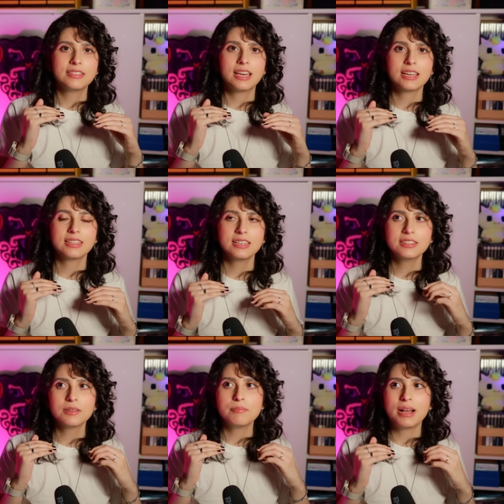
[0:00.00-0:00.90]
that I
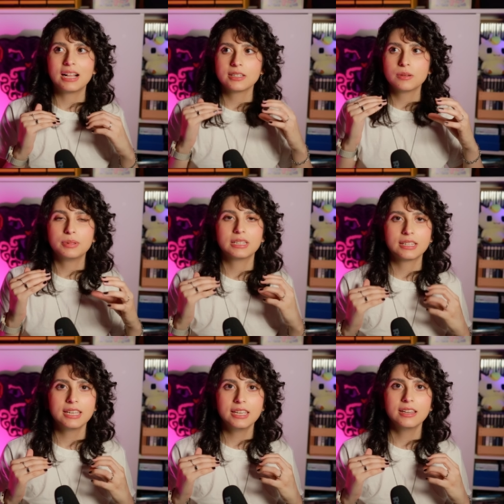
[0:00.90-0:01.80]
think the
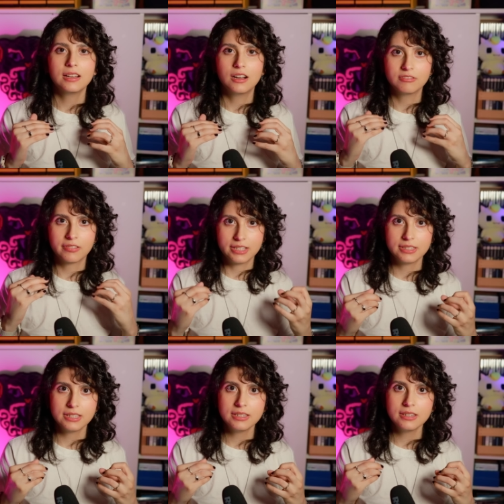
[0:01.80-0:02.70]
malleability of
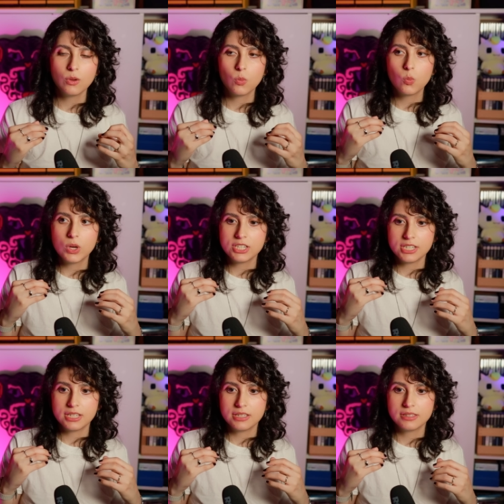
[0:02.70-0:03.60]
resin, which
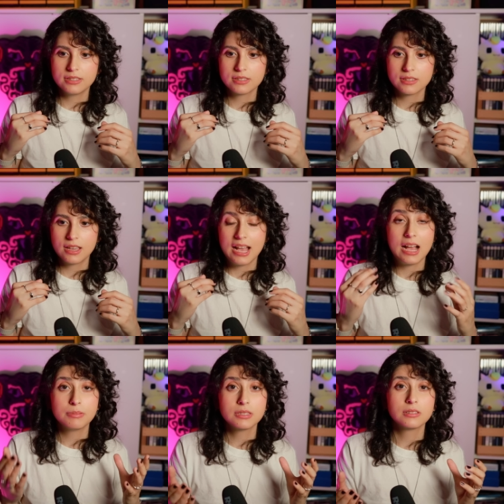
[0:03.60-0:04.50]
is
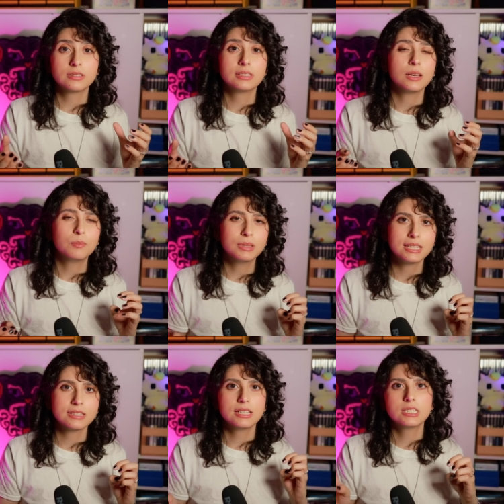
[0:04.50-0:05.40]
absolutely a
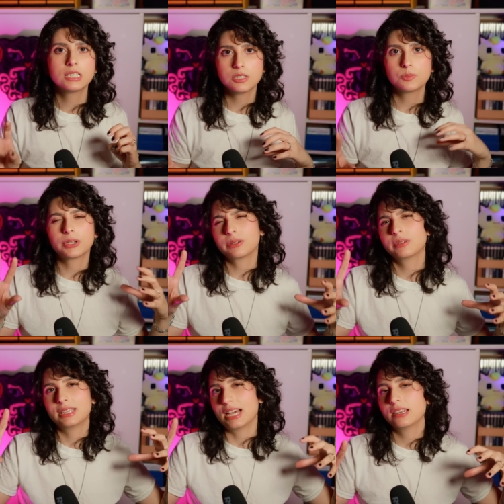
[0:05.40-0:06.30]
blessing, does bring
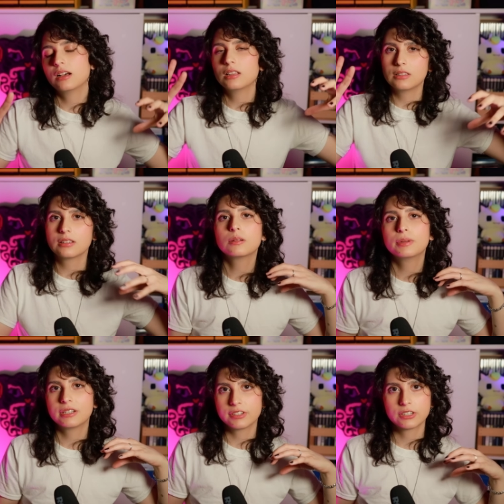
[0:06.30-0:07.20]
with that a little
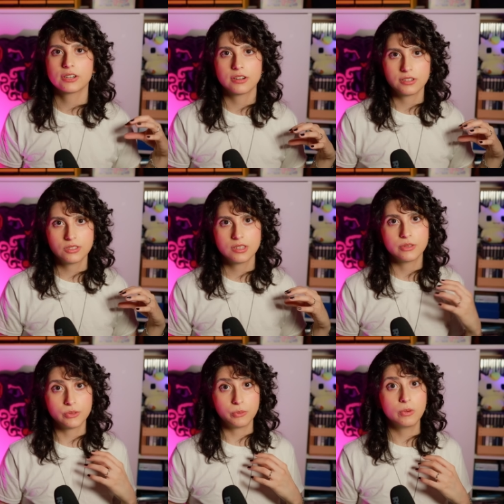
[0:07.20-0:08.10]
bit of a curse
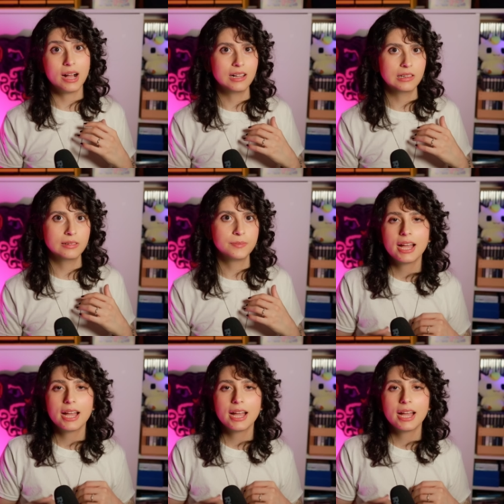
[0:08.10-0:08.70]
as well.